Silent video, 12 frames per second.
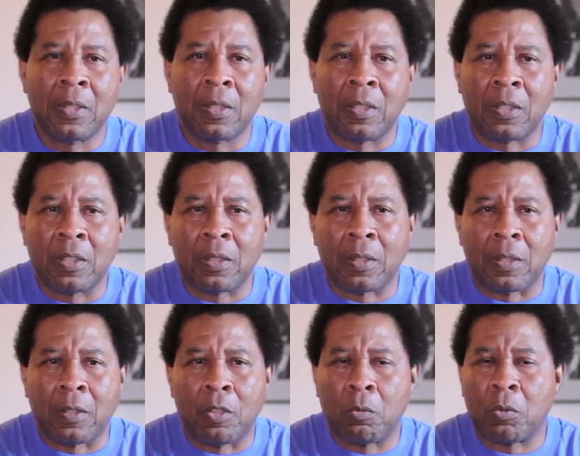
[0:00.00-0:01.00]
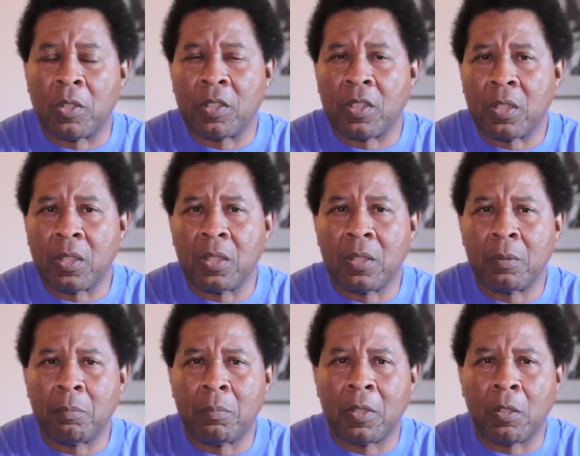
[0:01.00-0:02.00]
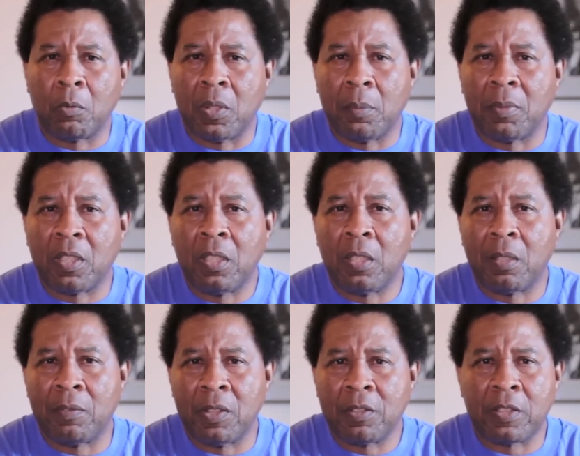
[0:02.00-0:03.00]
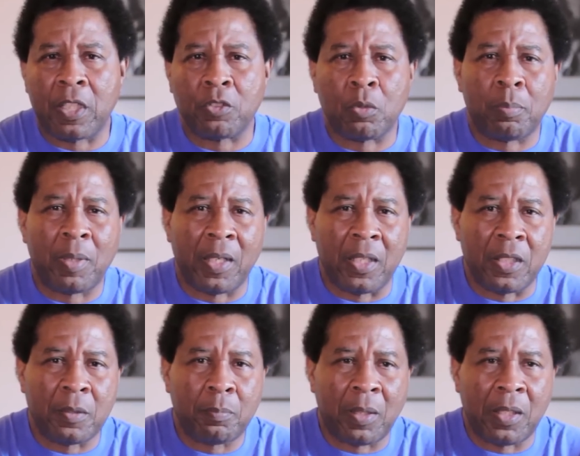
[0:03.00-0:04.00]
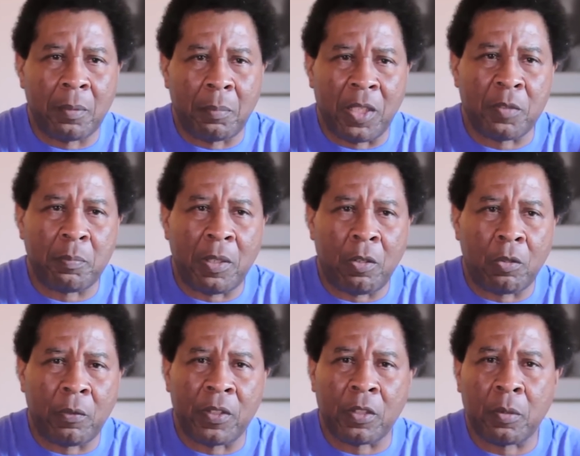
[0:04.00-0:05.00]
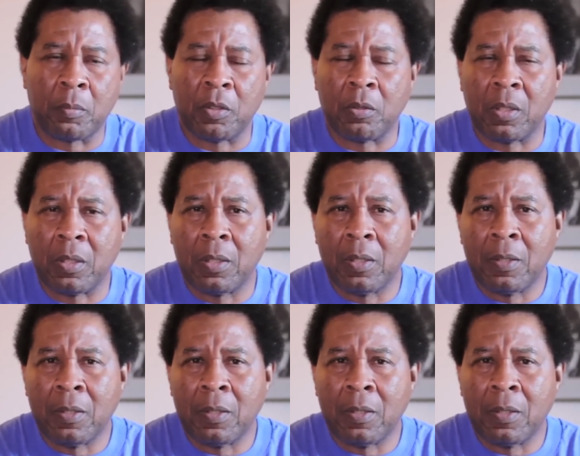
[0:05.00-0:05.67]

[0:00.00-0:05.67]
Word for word: Uh, uh home run king uh, Willie McCovey, Satchel Paige played baseball over in the community.